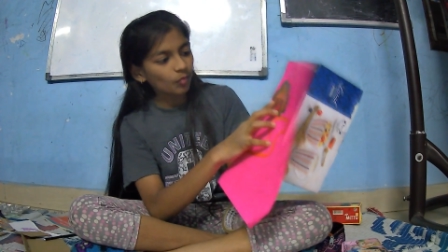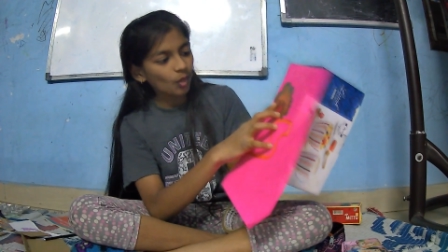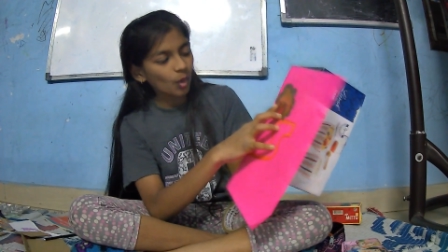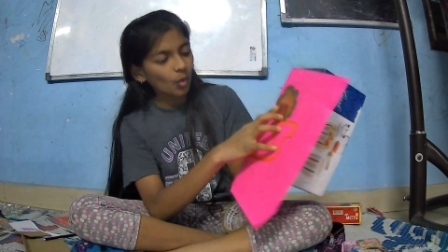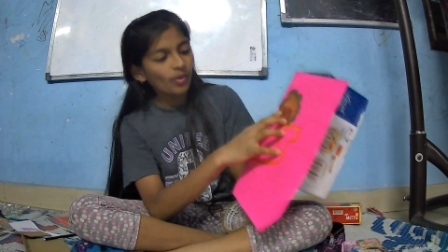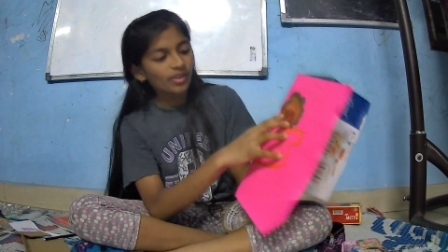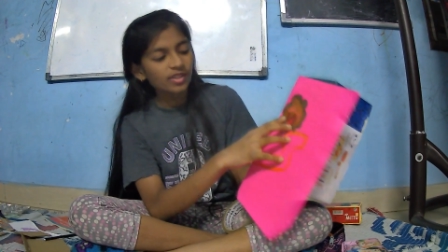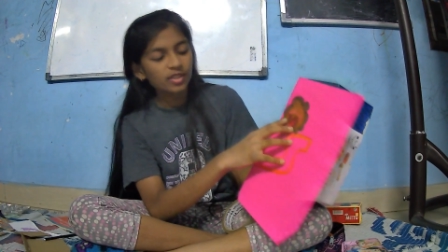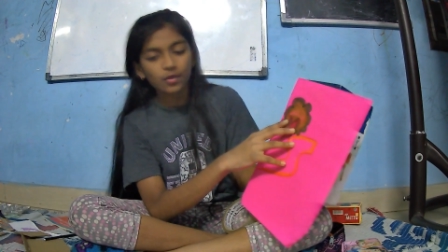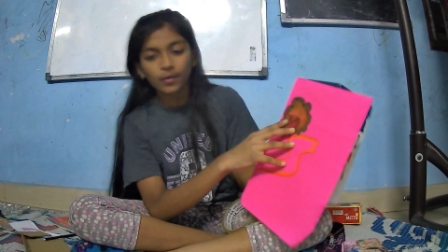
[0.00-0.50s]

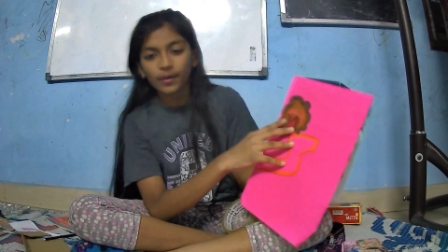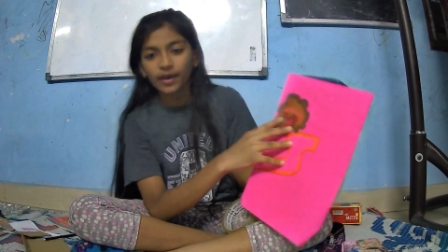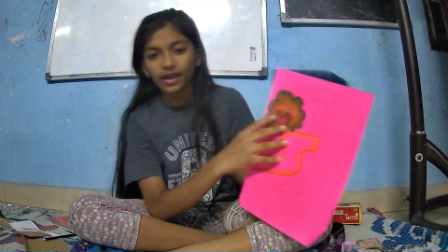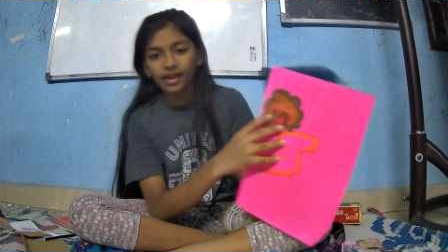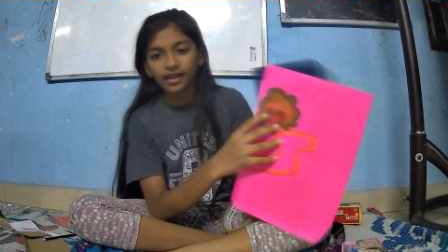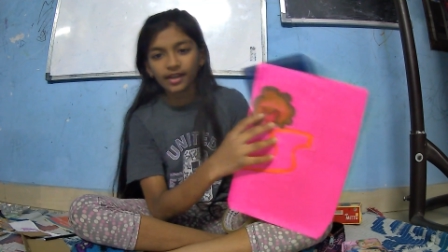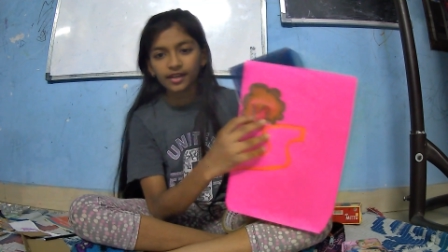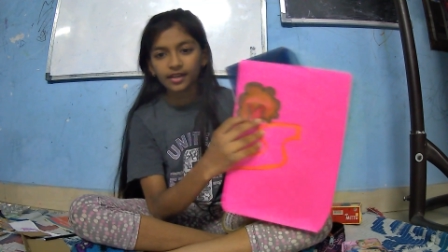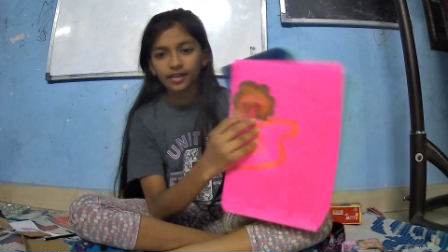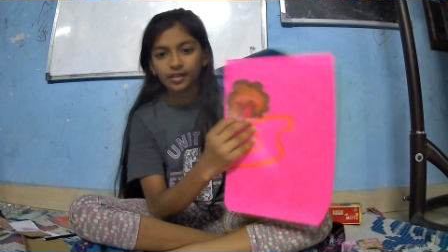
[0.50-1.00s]
one square
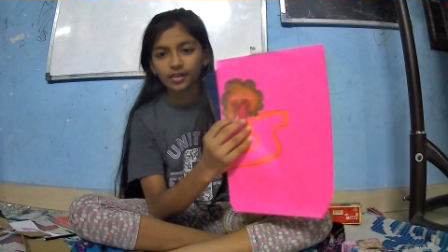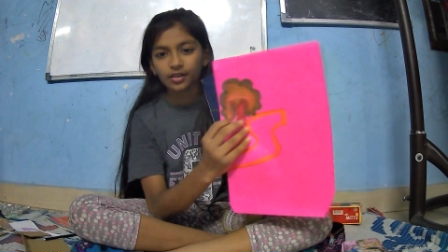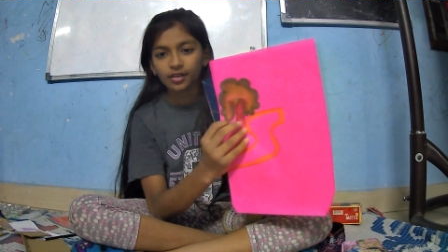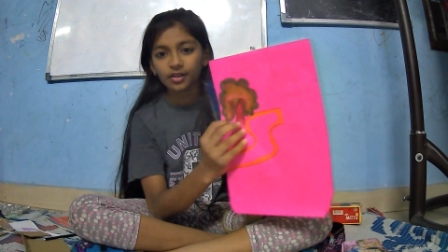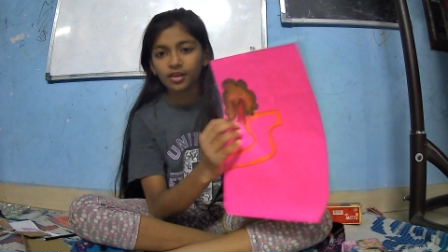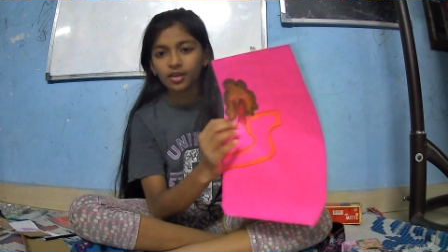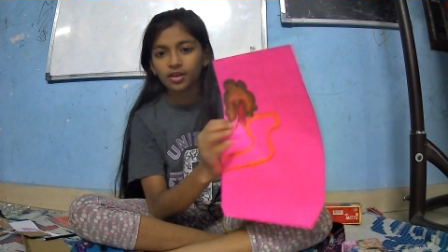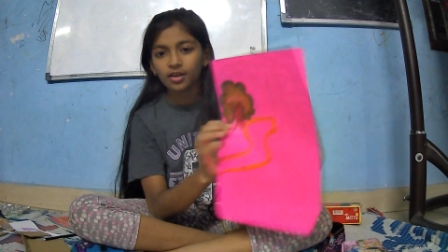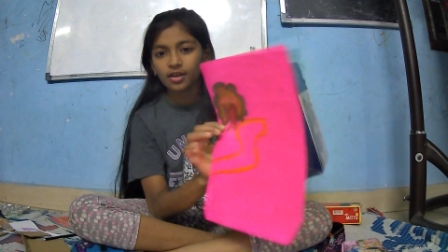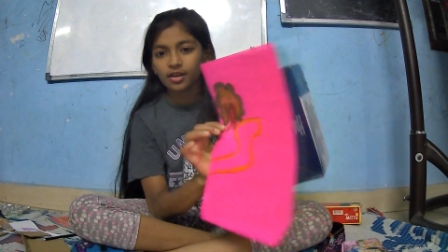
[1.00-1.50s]
and draw
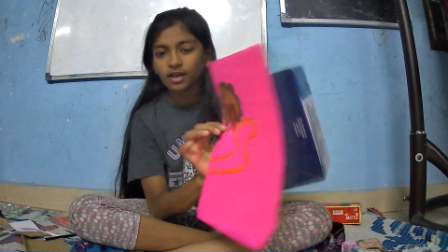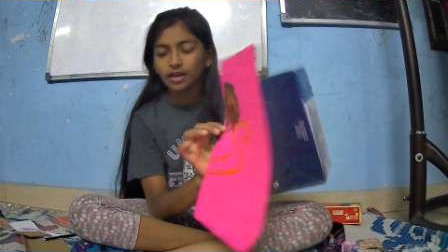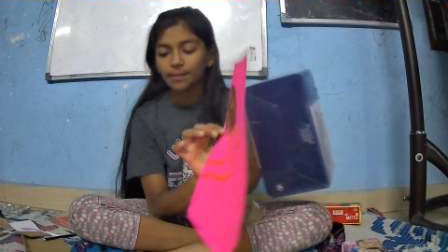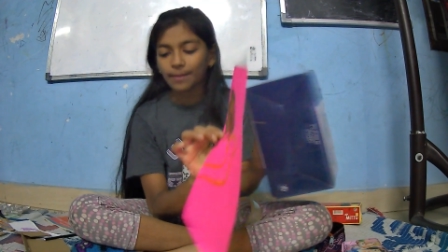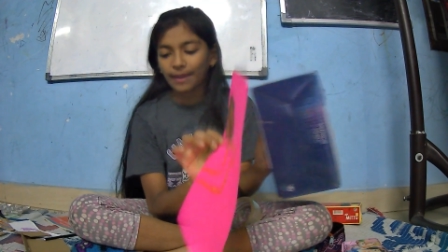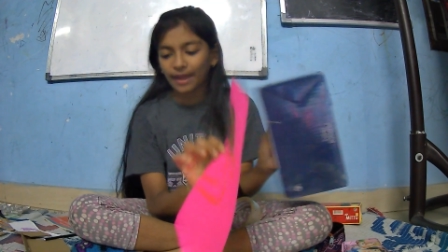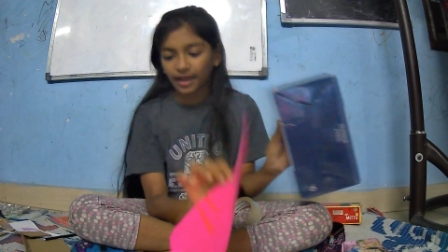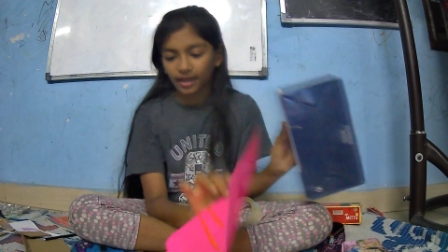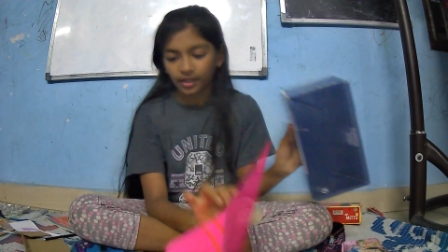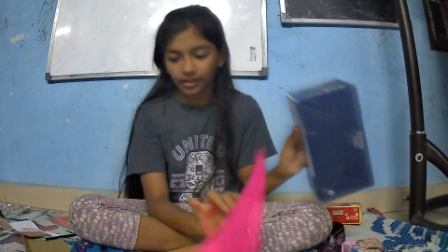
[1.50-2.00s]
a
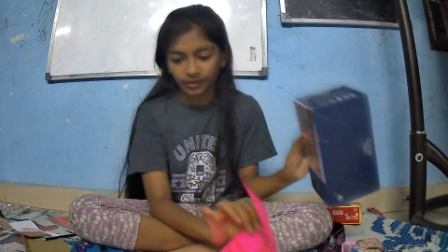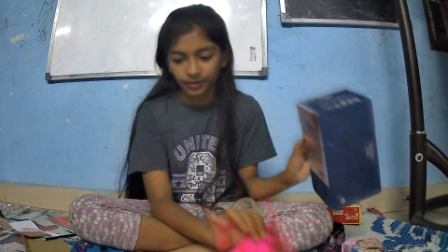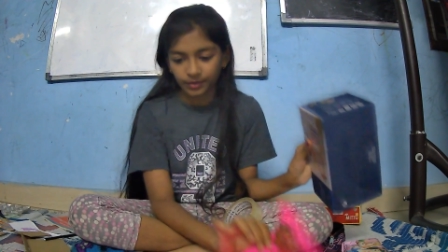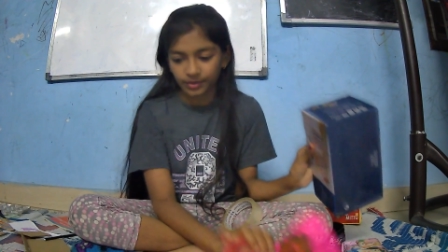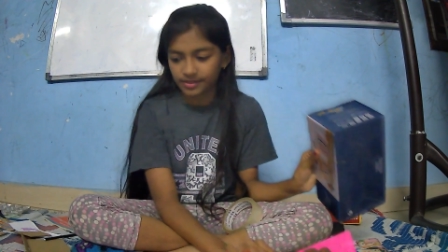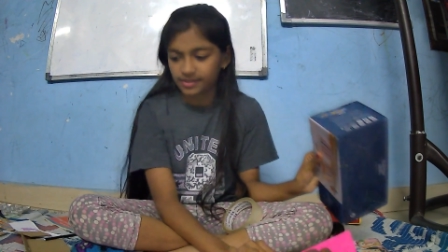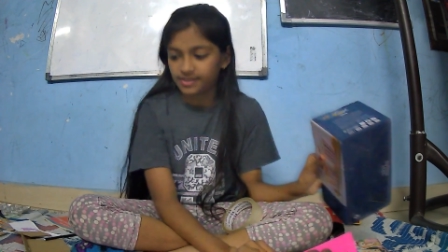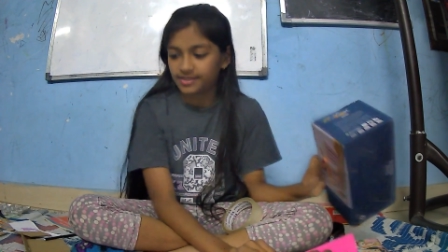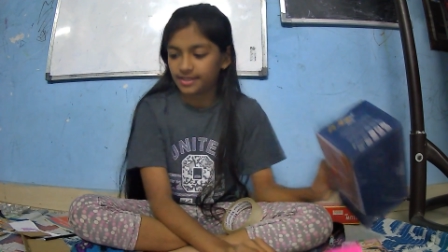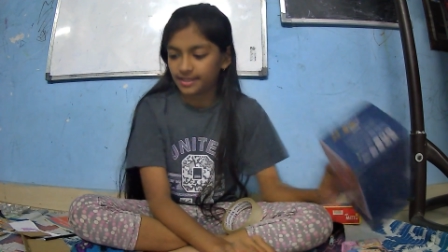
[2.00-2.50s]
background
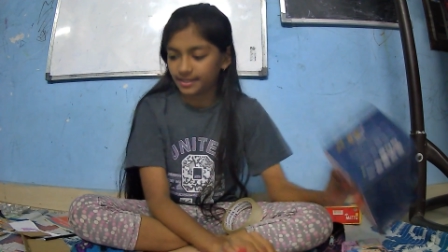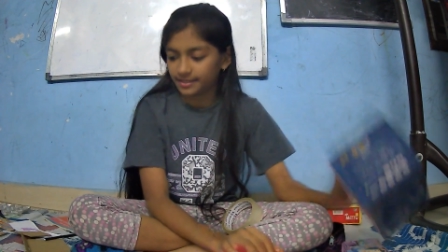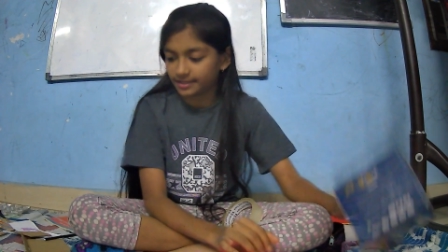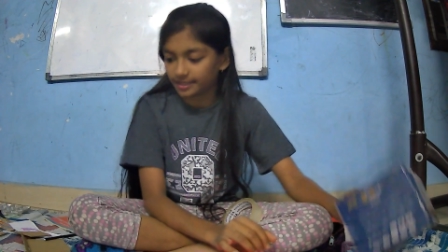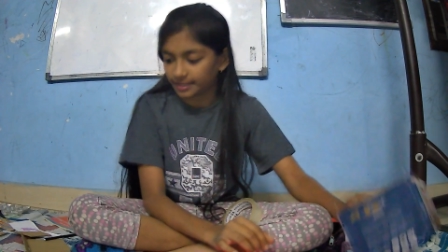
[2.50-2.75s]
inside.